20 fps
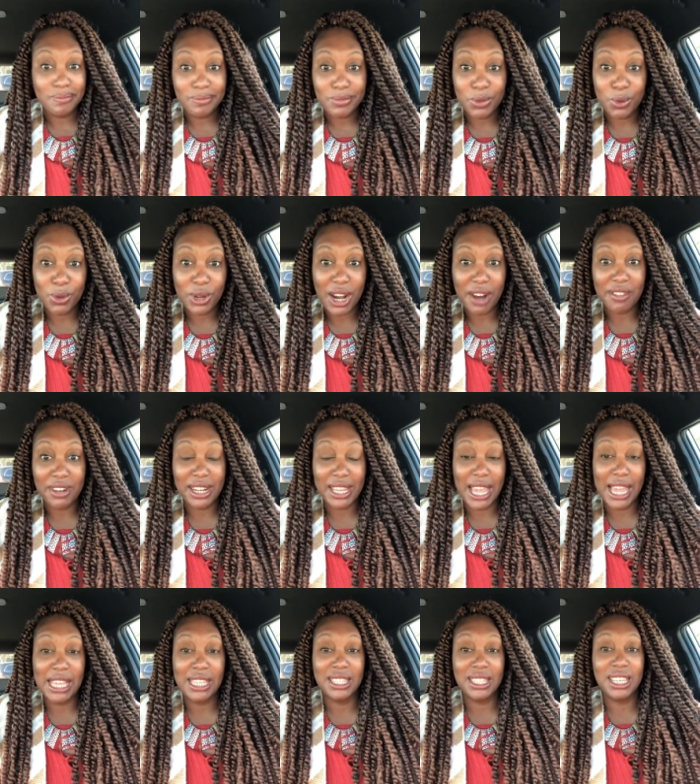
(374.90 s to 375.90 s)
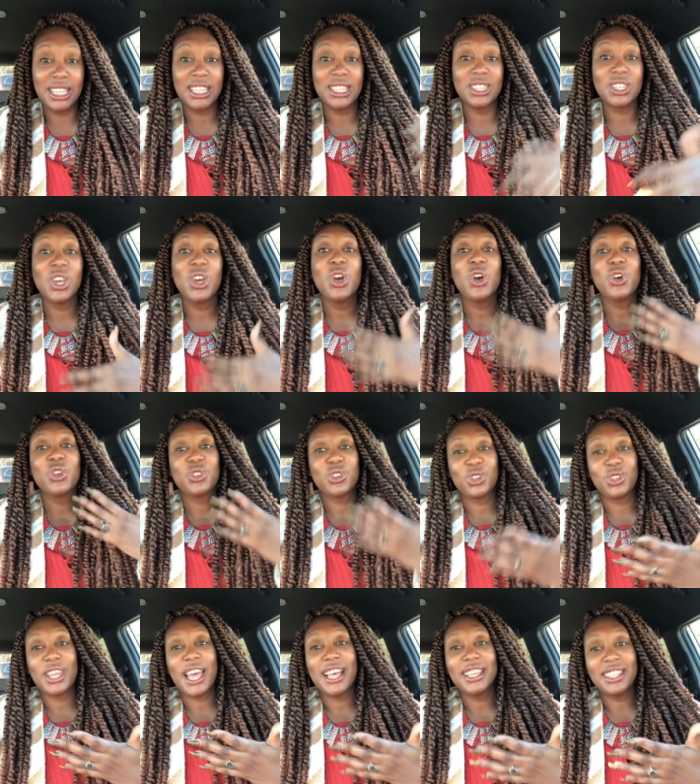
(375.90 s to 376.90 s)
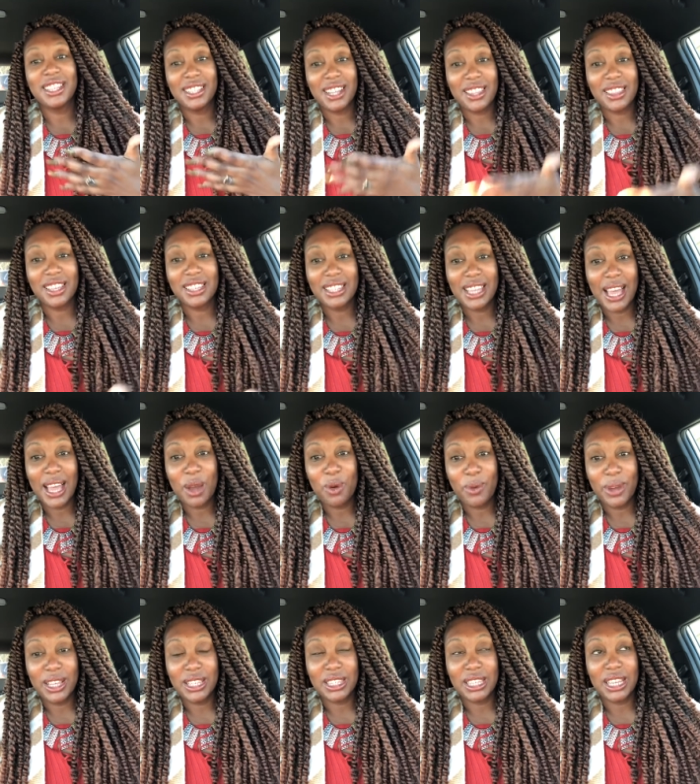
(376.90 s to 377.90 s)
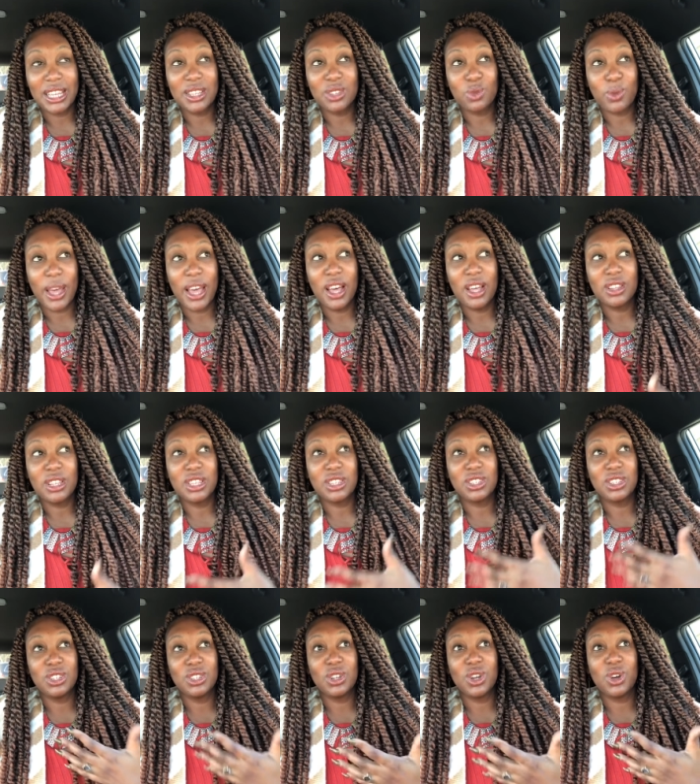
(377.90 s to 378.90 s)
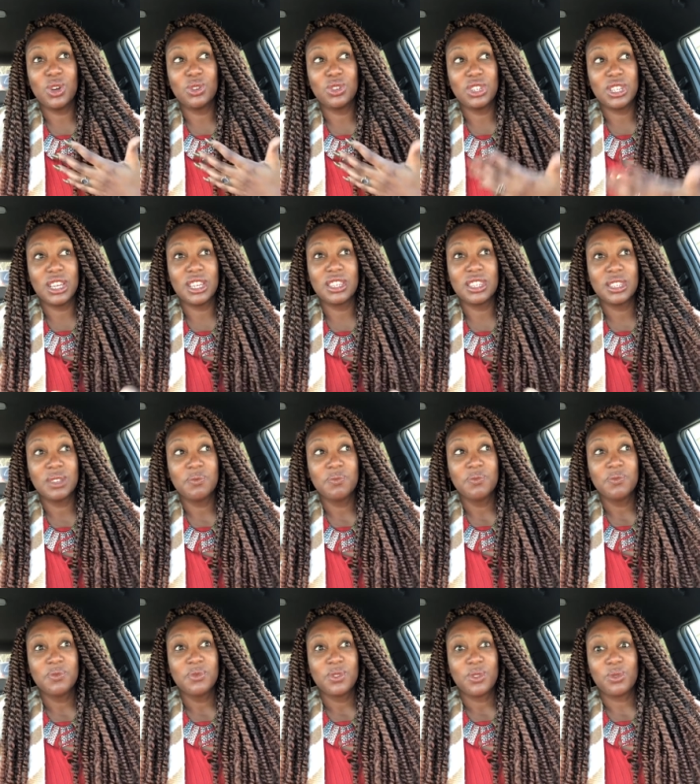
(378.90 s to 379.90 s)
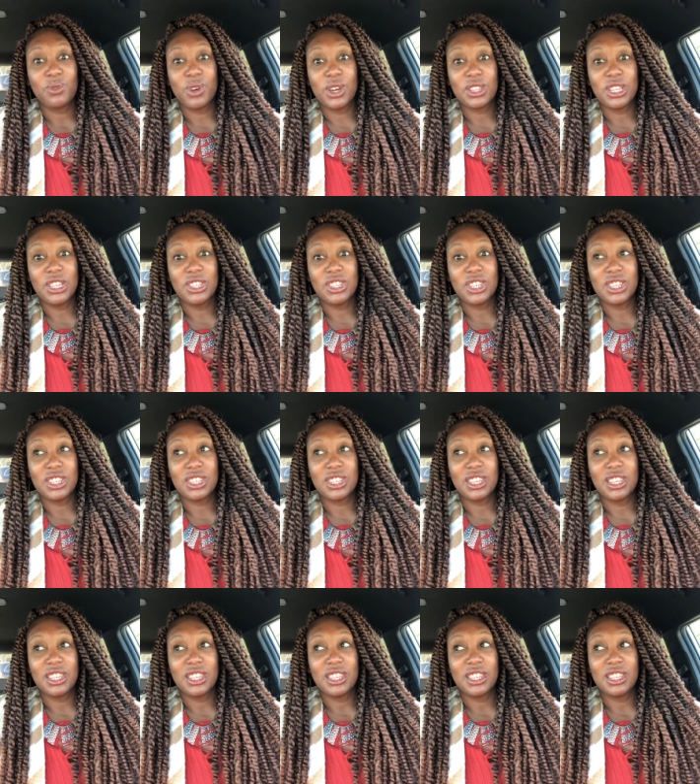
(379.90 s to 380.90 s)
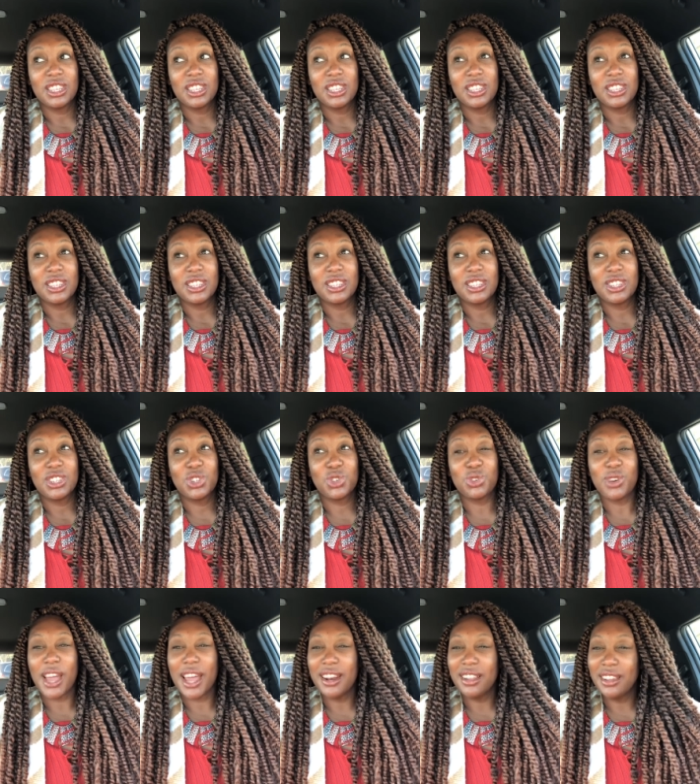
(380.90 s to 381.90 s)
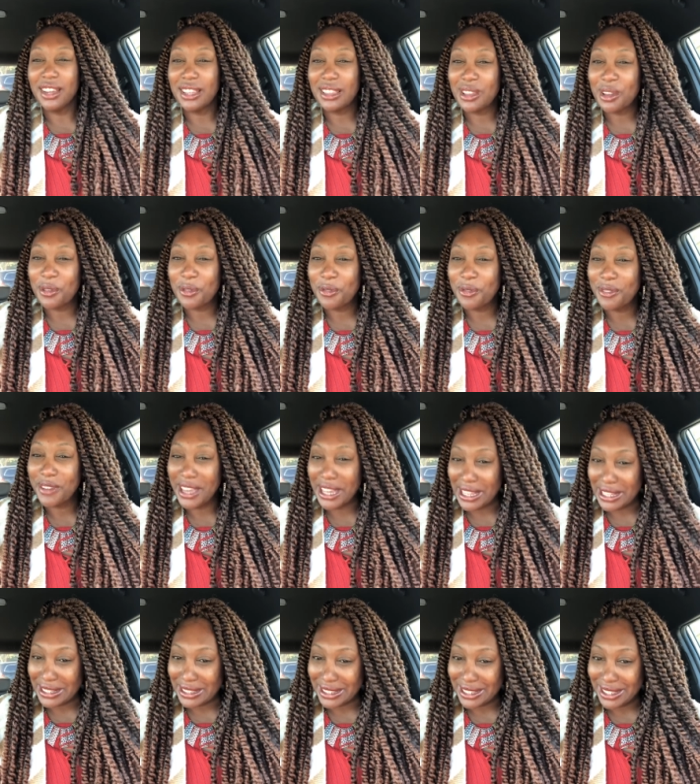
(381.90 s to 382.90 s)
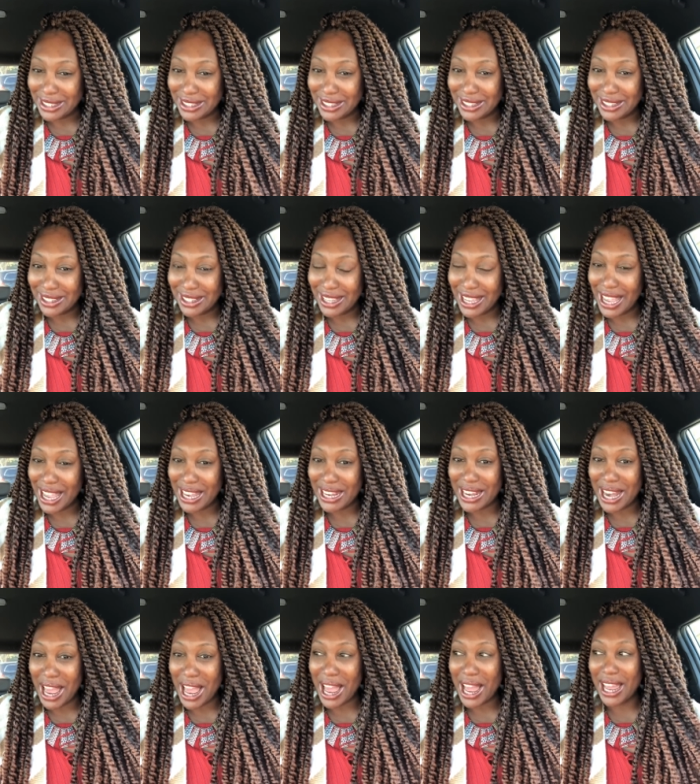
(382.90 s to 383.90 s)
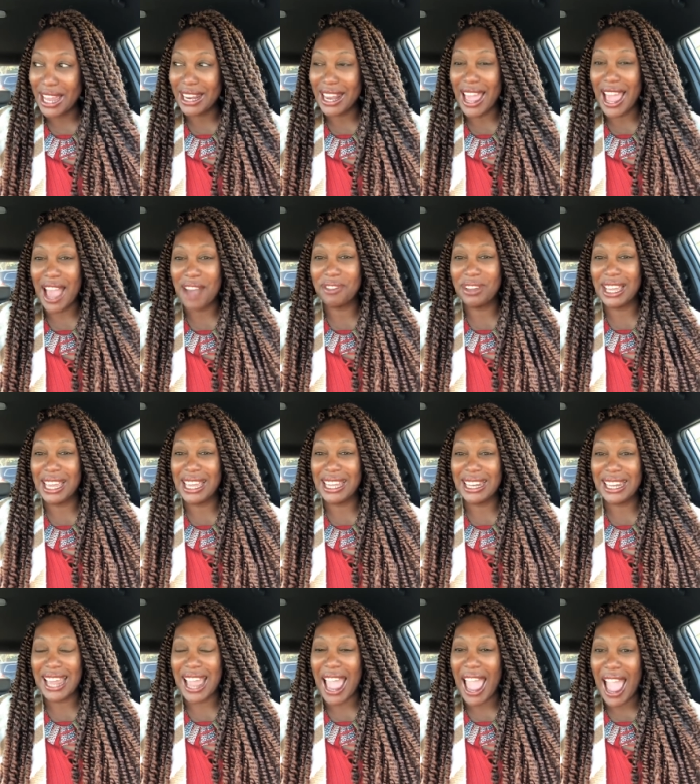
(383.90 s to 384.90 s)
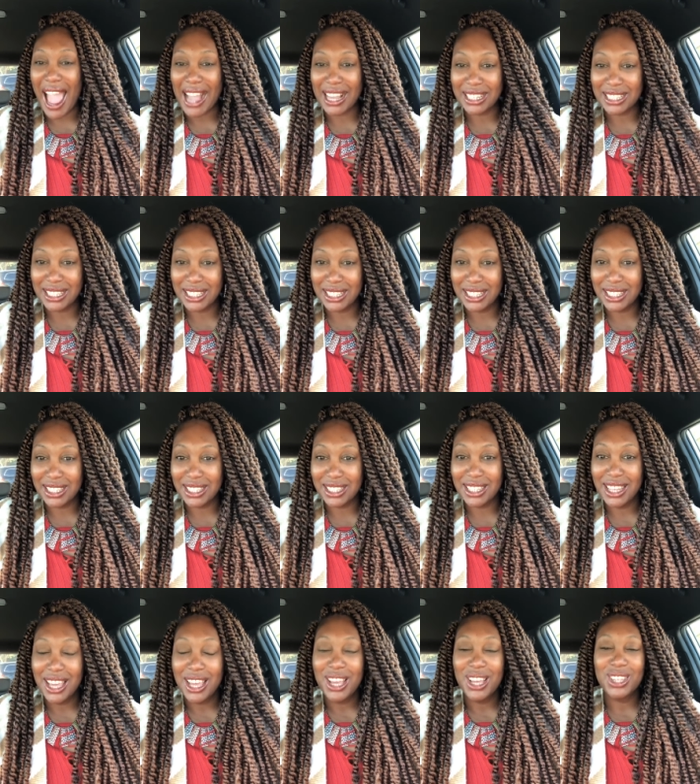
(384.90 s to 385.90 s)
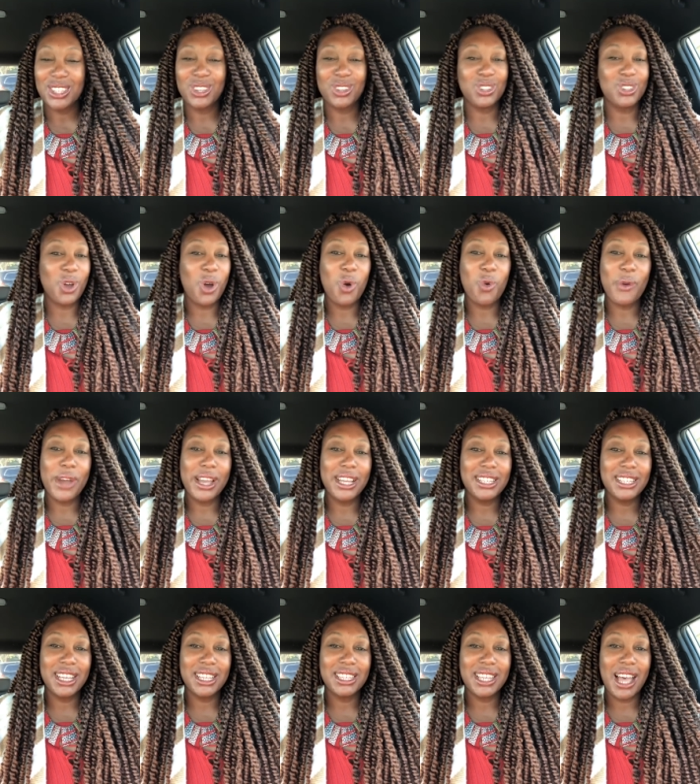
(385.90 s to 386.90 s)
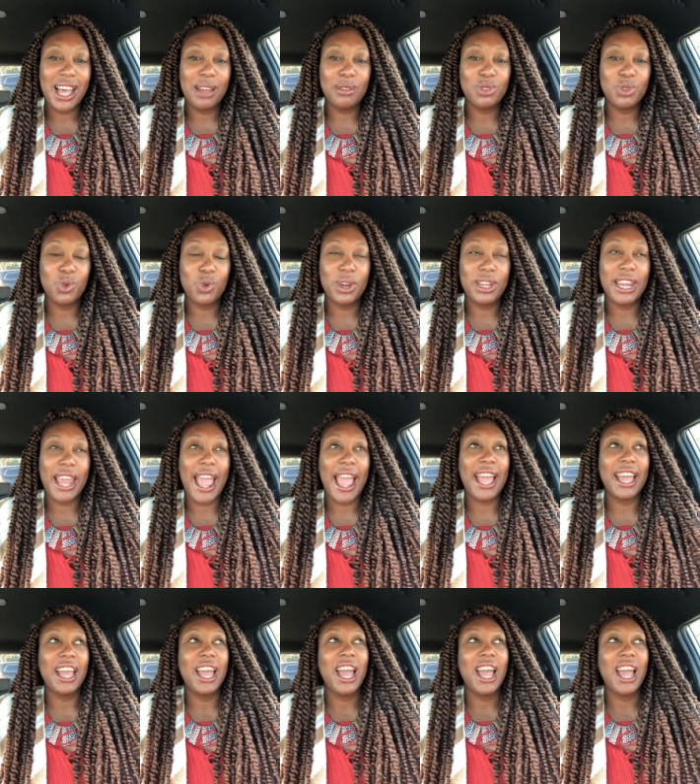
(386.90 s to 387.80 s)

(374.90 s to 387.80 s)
whatever the case is? So that's another time waster as well, is, you know, just really just straddling the fence and not having any actions. So don't waste your time doing that.